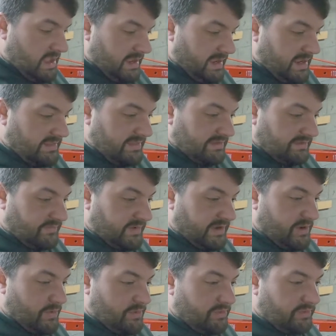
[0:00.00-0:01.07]
in this
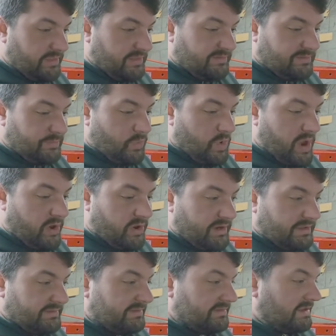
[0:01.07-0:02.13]
video other than some
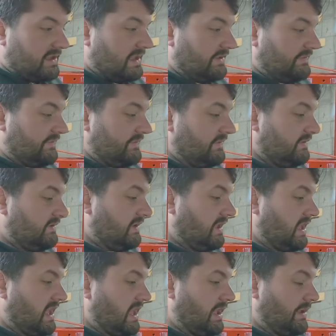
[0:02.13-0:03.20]
wiring stuff.
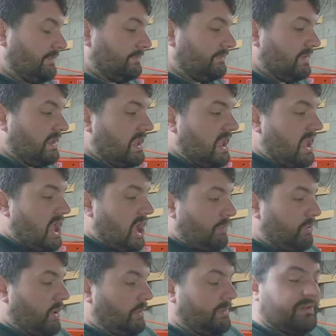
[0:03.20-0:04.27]
I'll
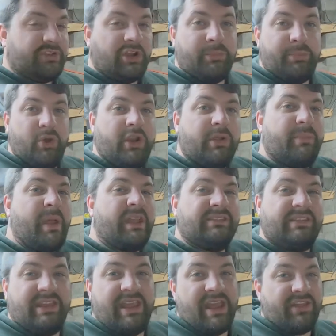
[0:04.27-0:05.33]
probably start putting back
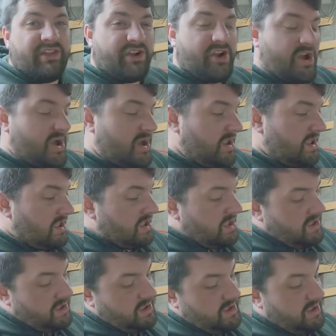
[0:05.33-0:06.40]
together
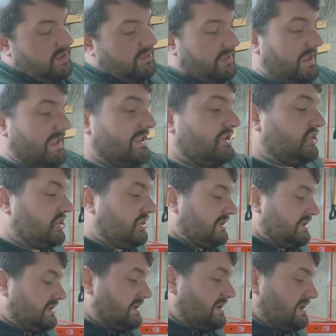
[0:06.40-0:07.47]
the
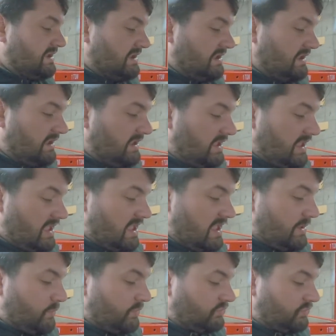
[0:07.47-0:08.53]
engine,
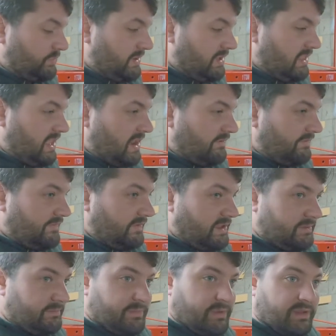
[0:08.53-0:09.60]
which will be a lot of
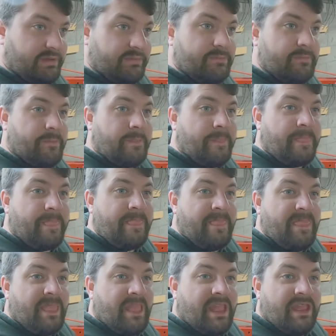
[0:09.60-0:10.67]
fun. But
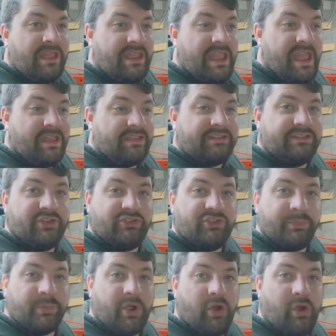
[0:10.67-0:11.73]
yeah, still
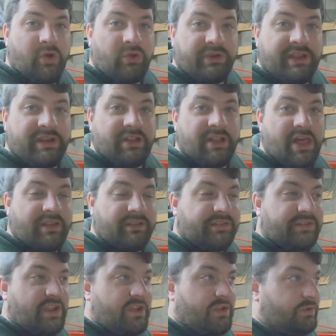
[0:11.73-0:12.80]
super cold, getting a lot of
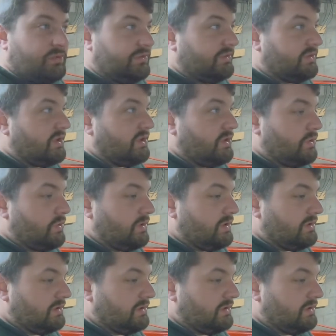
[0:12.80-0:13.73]
snow, so